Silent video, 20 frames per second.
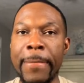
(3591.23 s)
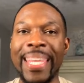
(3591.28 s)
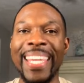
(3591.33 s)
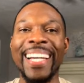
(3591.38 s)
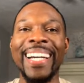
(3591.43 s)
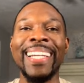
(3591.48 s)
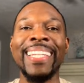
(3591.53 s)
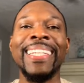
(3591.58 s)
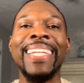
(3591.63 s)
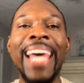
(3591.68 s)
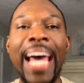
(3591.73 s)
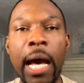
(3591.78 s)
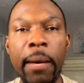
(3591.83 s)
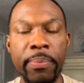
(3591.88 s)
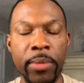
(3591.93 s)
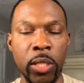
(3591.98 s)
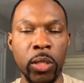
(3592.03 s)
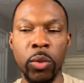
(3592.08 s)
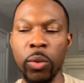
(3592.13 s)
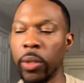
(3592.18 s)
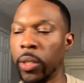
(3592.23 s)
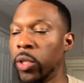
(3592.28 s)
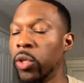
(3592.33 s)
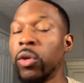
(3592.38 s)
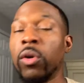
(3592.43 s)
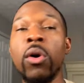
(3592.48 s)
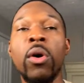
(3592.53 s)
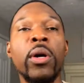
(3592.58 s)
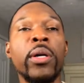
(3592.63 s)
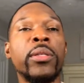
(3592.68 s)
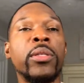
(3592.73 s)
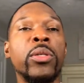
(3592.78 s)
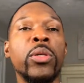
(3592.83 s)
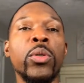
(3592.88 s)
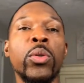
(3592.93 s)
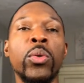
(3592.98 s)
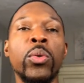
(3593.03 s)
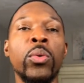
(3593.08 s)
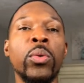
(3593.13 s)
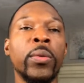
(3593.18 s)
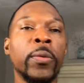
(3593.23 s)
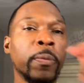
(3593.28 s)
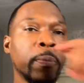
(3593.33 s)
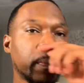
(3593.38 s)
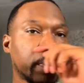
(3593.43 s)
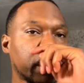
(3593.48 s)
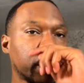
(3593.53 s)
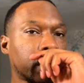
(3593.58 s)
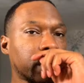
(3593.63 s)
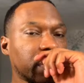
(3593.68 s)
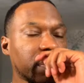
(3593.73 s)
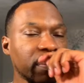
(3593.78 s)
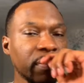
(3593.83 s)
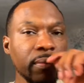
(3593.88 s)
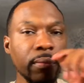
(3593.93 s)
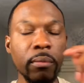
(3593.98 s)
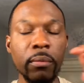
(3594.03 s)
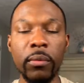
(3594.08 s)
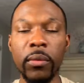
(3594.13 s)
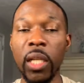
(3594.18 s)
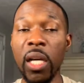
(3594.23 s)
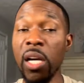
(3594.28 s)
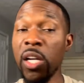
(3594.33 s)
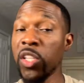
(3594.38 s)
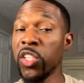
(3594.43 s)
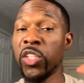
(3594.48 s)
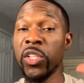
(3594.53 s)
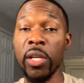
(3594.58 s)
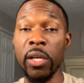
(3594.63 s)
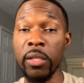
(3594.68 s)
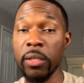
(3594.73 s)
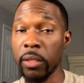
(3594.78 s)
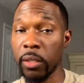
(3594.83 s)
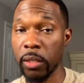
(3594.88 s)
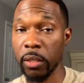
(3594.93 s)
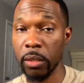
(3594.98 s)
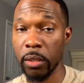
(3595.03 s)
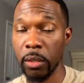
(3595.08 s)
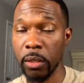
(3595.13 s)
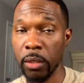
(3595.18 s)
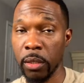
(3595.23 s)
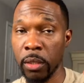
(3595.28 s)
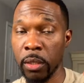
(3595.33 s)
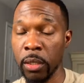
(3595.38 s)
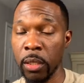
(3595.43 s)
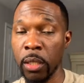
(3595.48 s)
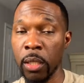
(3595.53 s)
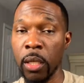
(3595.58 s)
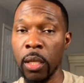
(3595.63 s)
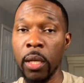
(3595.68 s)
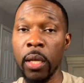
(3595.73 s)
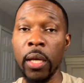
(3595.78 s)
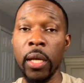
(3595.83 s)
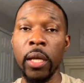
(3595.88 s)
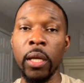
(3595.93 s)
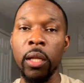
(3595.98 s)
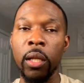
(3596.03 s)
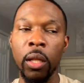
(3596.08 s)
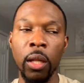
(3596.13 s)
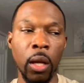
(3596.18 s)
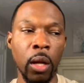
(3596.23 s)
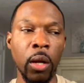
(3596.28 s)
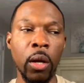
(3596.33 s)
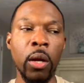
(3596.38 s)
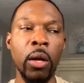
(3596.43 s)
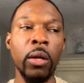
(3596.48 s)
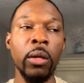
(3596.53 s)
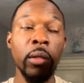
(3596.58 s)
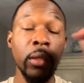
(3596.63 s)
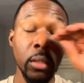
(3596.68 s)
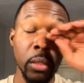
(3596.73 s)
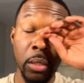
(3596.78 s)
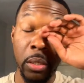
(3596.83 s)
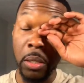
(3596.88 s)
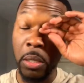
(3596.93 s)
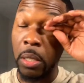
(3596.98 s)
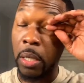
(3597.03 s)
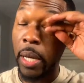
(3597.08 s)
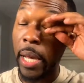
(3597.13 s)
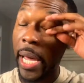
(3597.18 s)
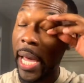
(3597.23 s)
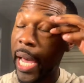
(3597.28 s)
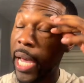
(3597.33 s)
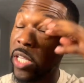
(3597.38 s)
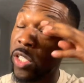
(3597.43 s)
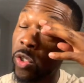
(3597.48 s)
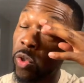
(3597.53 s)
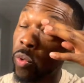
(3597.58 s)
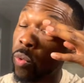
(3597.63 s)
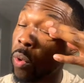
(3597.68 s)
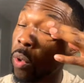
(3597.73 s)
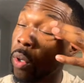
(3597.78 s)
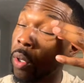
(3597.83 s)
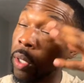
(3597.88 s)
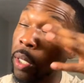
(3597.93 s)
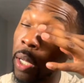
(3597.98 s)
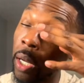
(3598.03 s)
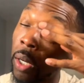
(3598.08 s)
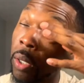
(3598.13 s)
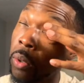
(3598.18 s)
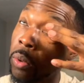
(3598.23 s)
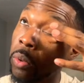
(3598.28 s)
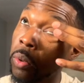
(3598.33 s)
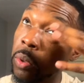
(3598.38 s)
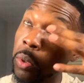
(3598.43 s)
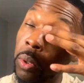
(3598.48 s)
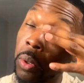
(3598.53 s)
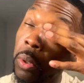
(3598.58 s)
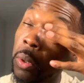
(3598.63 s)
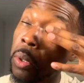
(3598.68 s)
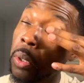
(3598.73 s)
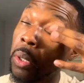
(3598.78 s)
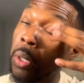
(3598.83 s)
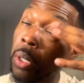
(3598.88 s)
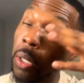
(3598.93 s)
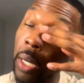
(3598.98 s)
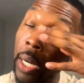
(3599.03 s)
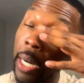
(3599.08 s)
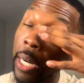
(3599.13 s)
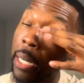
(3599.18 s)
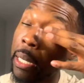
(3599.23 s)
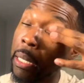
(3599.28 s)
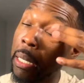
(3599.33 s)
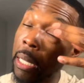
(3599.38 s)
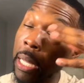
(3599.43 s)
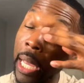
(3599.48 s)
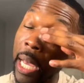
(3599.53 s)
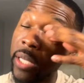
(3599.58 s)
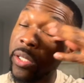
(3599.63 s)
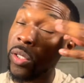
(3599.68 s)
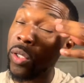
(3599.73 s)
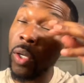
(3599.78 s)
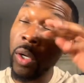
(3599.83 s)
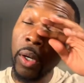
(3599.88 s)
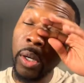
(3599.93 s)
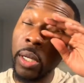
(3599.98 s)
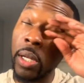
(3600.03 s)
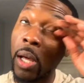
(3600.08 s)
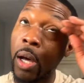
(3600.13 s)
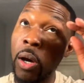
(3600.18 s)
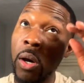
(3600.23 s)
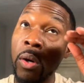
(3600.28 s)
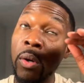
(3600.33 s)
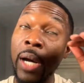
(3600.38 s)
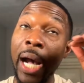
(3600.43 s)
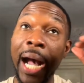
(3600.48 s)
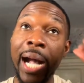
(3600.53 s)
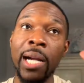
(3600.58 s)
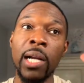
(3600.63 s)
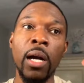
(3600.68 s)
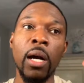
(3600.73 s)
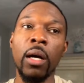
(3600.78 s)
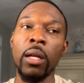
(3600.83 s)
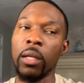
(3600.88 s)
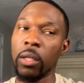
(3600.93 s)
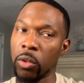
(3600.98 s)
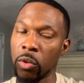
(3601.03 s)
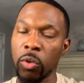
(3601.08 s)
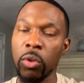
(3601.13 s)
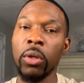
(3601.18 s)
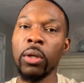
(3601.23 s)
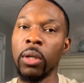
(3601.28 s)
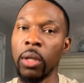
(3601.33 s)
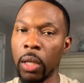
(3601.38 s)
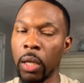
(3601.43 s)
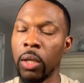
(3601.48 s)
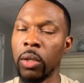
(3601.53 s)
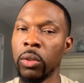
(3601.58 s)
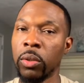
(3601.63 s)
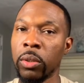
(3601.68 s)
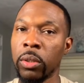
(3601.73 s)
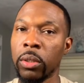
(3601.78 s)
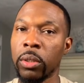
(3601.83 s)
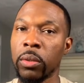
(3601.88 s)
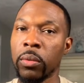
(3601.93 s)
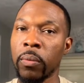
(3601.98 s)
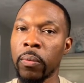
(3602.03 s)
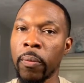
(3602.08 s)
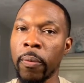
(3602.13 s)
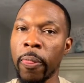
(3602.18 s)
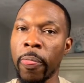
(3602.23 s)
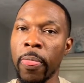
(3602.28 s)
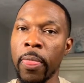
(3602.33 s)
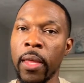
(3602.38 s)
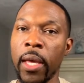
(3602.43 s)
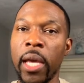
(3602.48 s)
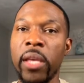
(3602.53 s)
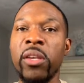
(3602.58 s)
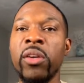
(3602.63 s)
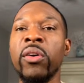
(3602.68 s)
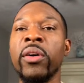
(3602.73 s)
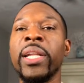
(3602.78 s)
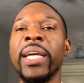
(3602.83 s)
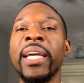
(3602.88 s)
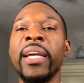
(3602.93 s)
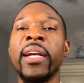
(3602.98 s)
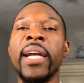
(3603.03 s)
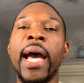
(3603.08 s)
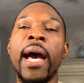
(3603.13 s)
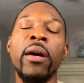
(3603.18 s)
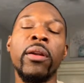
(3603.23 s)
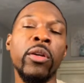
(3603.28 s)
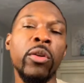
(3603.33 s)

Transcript: Adapt to it. You're going to adjust, learn as you grow along. All right. As you go along, I call it grow along, and you're going to encounter